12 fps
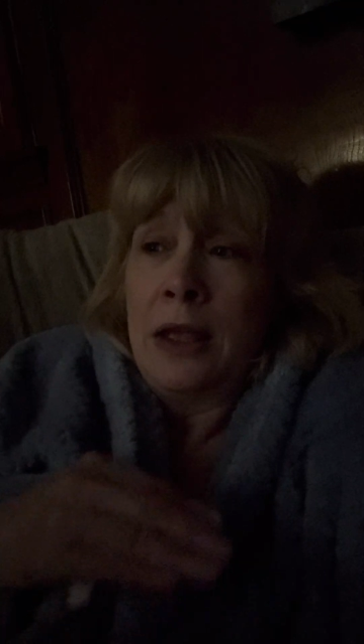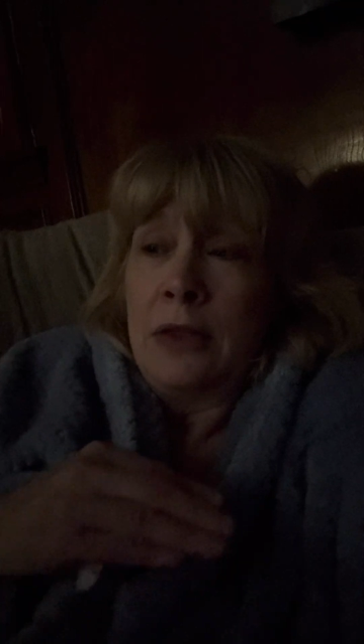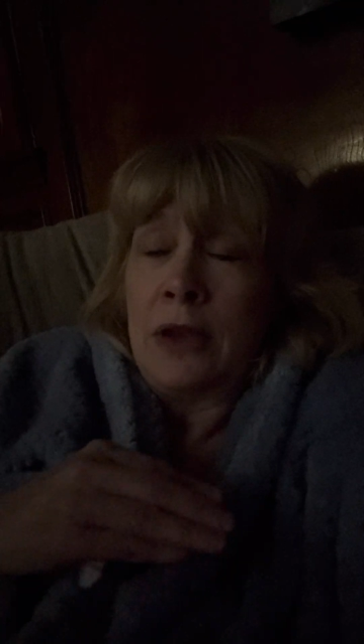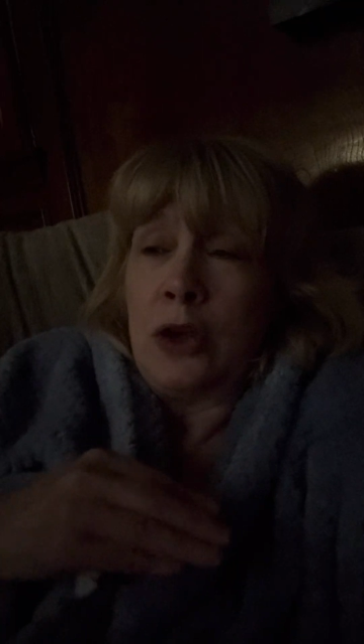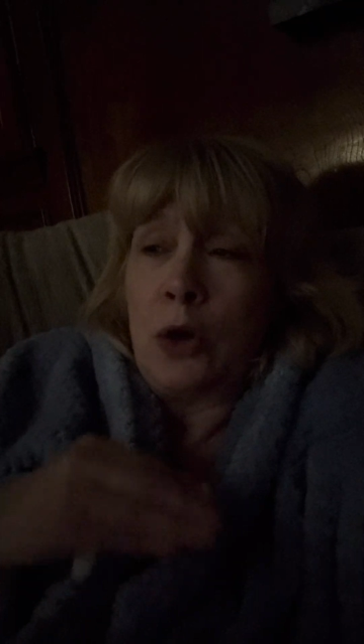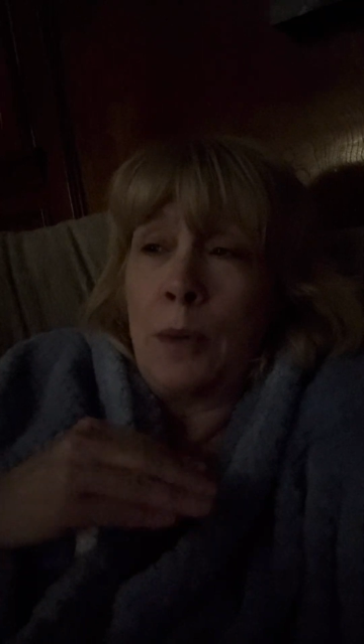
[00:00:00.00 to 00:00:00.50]

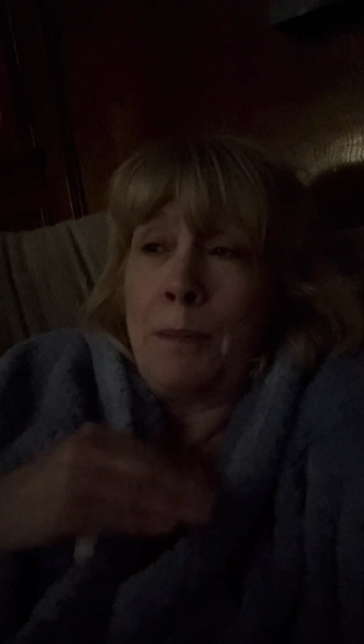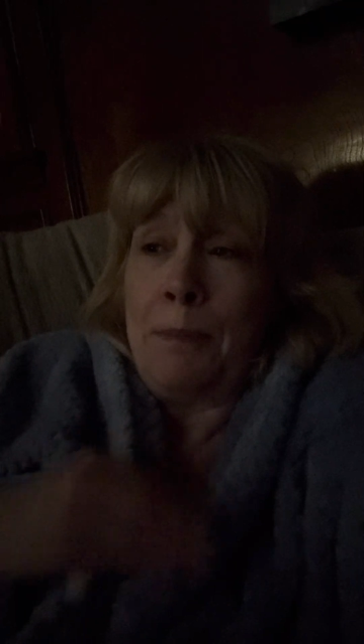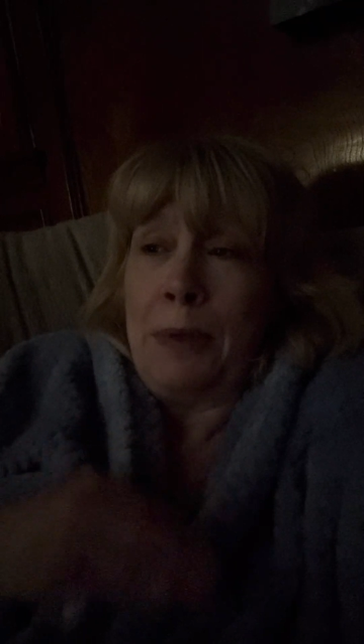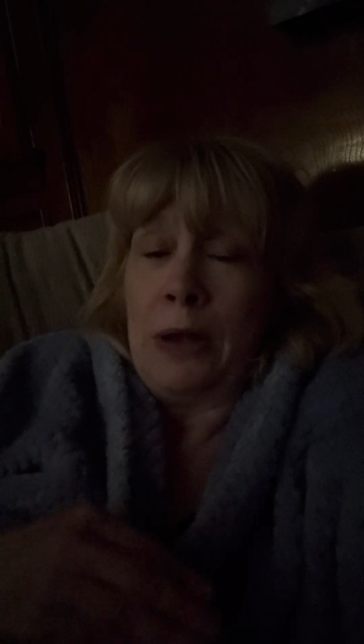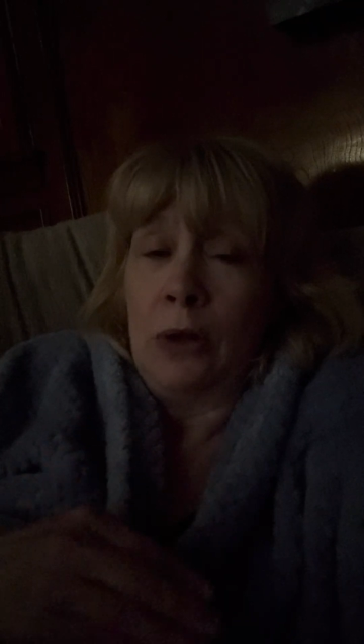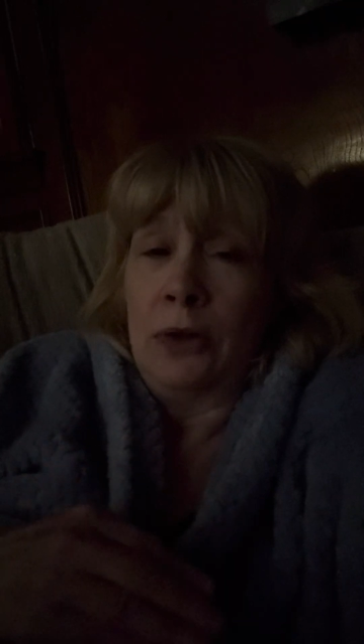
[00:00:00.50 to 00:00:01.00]
that you're
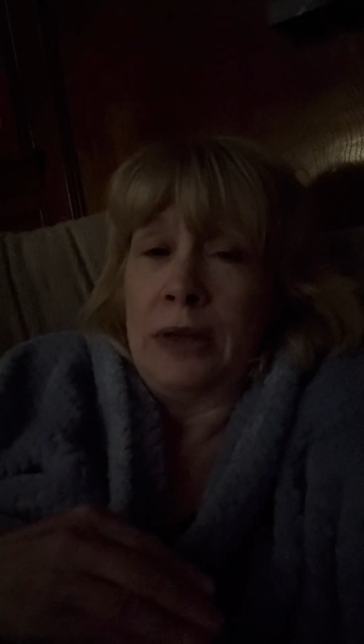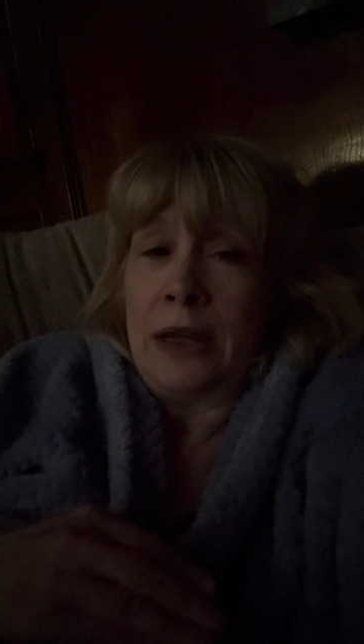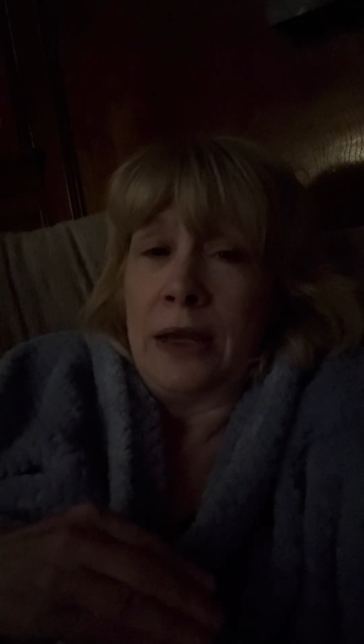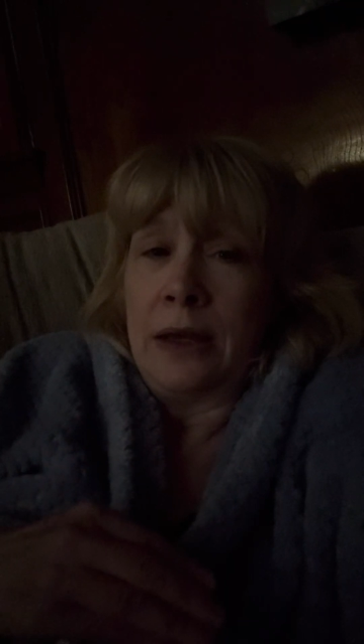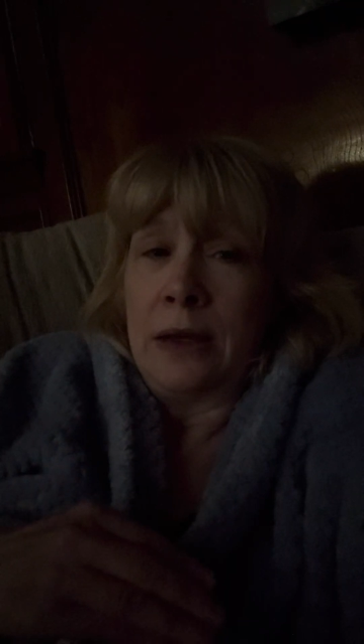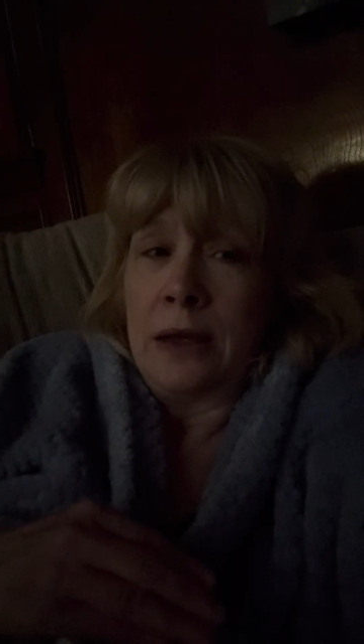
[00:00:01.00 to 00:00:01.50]

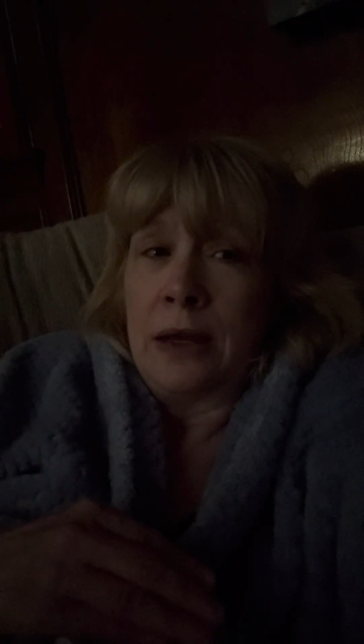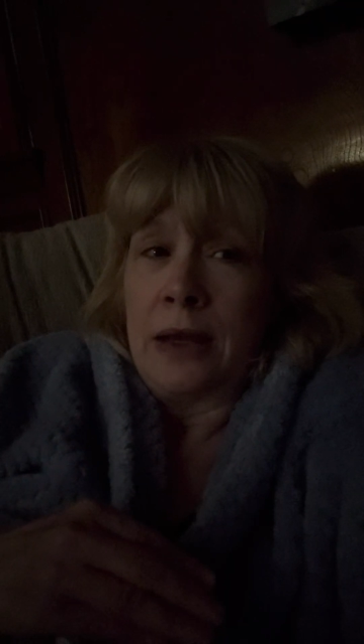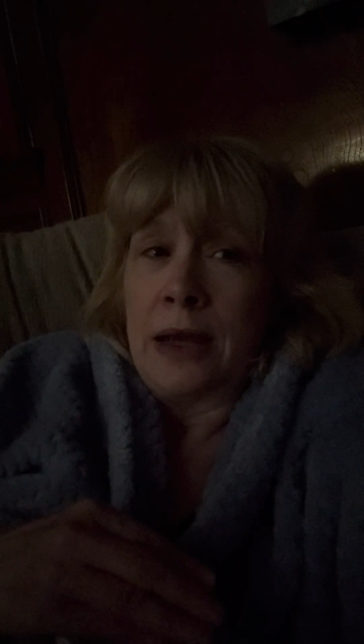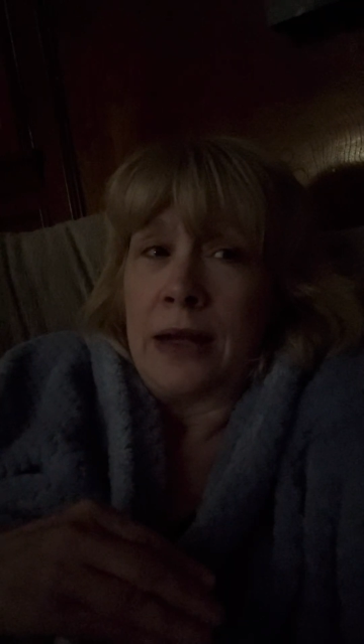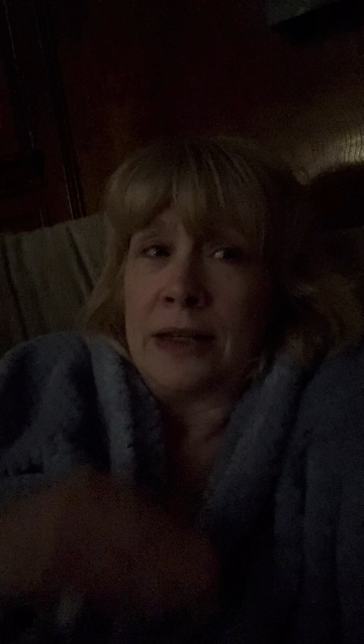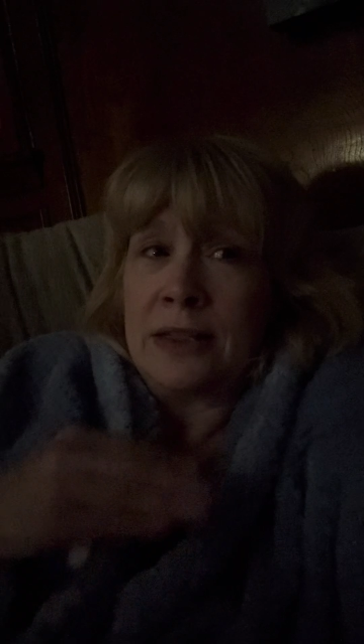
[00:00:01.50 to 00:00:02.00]
building
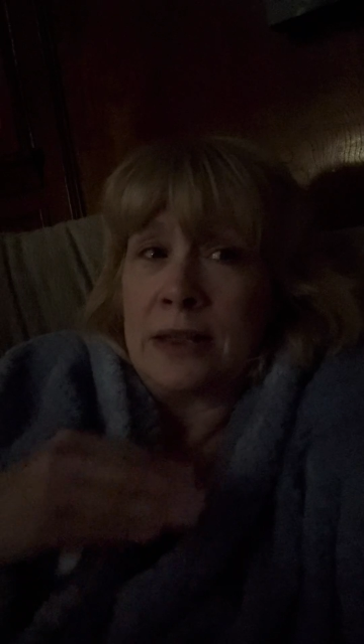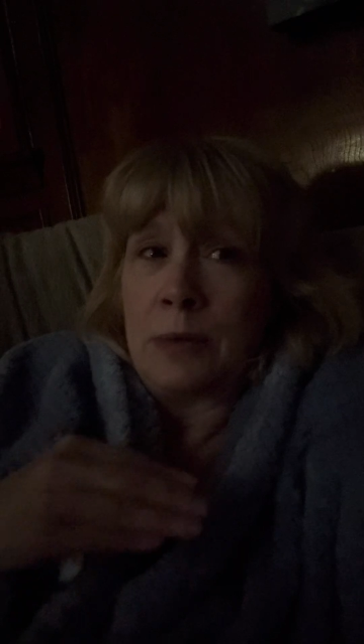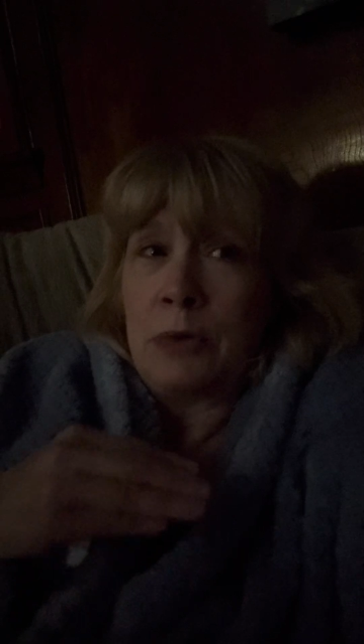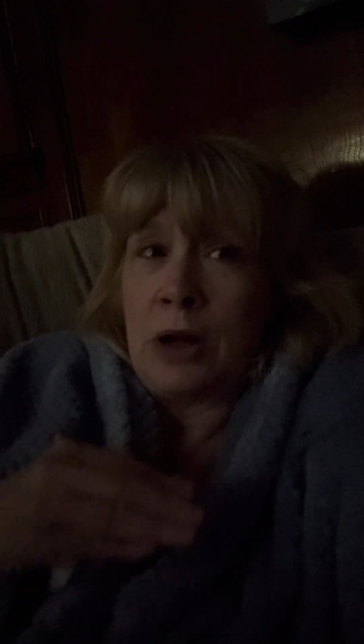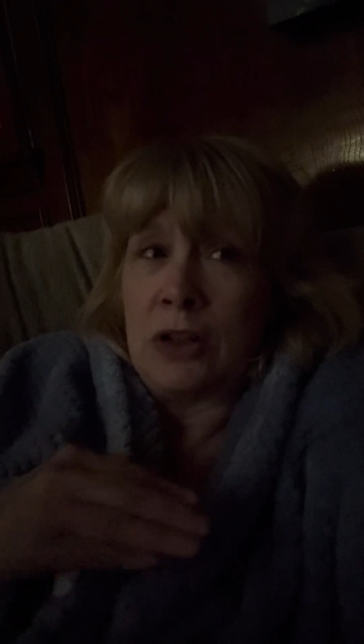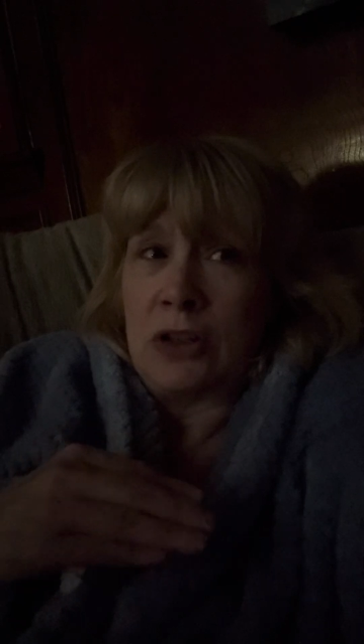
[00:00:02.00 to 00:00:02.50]
at a
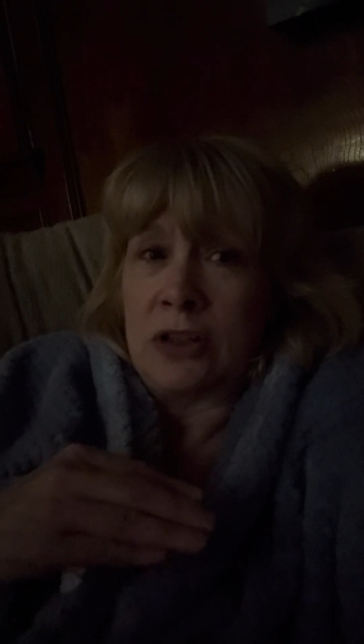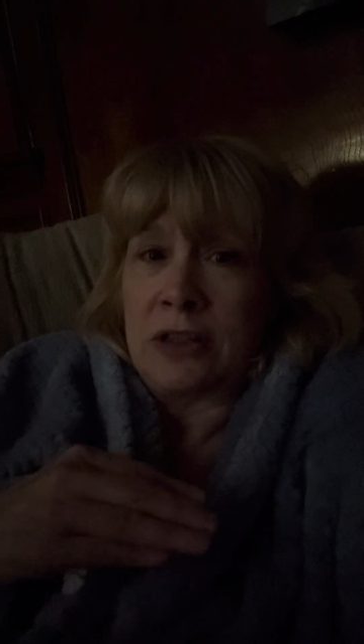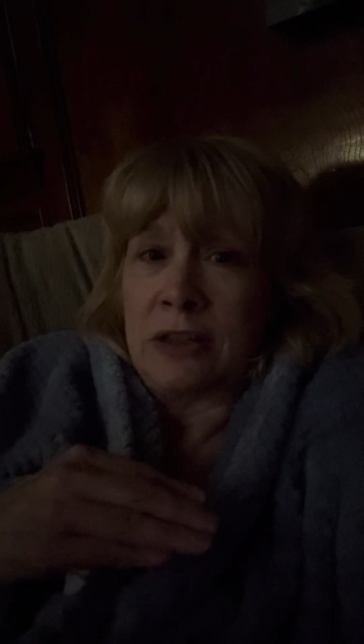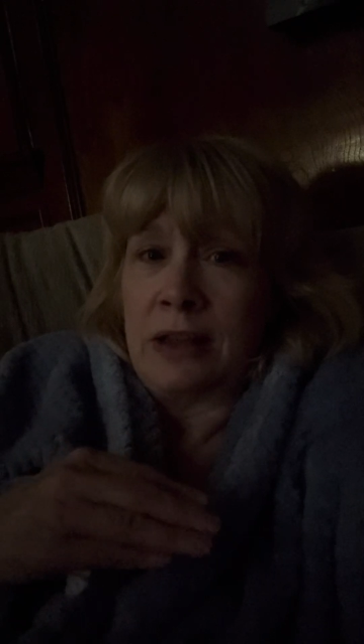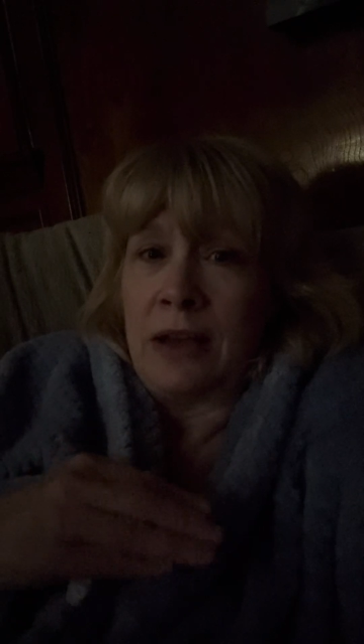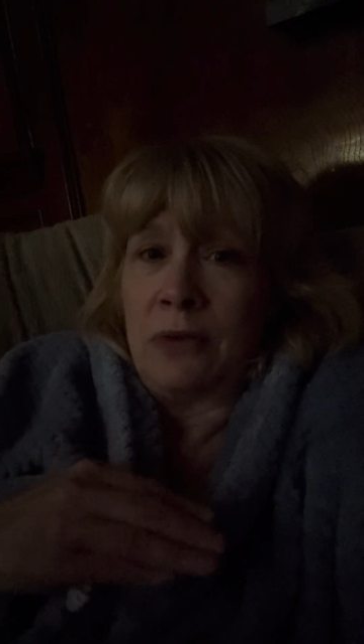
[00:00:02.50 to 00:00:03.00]
subconscious
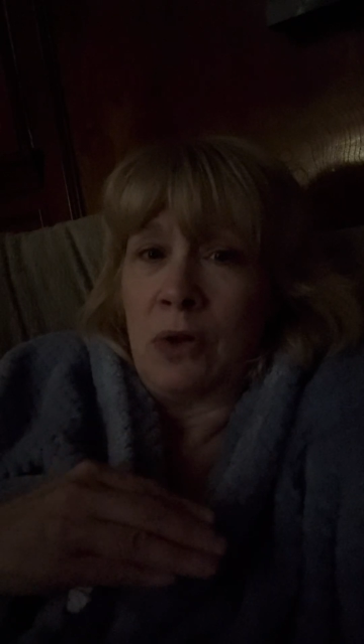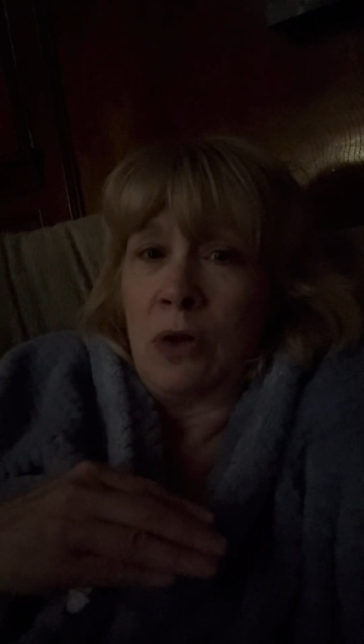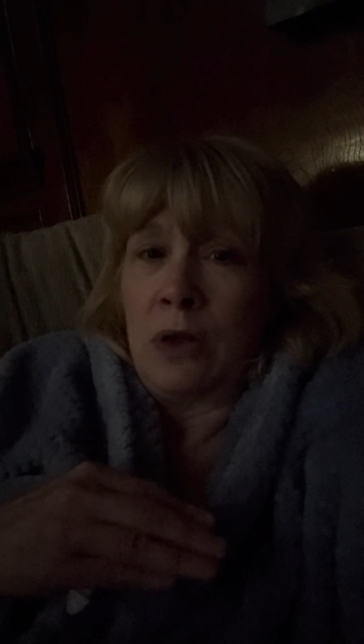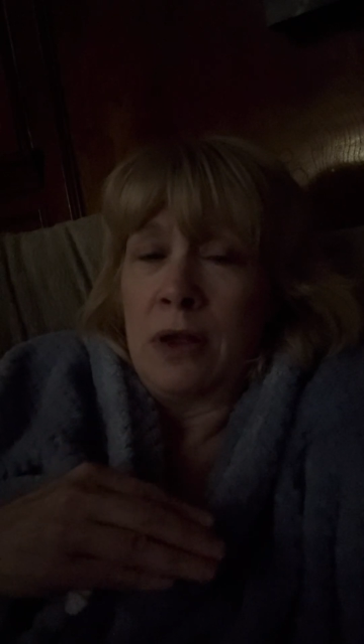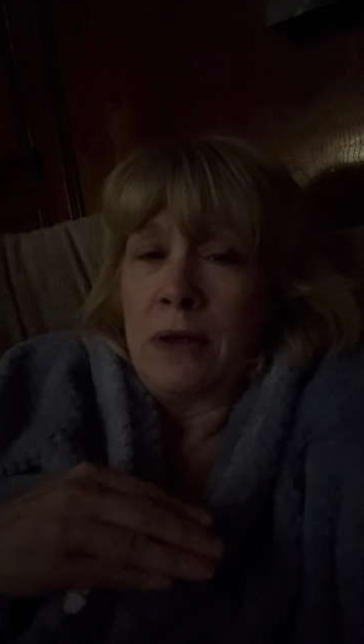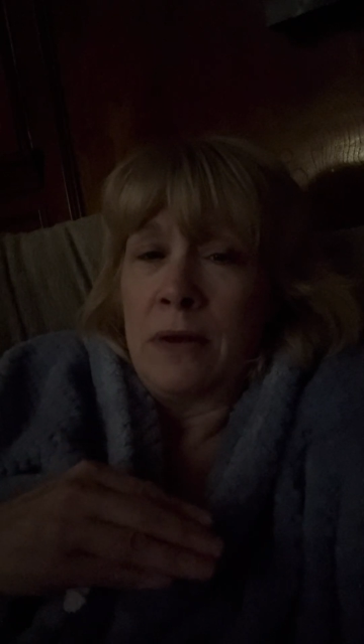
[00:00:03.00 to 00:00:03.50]
level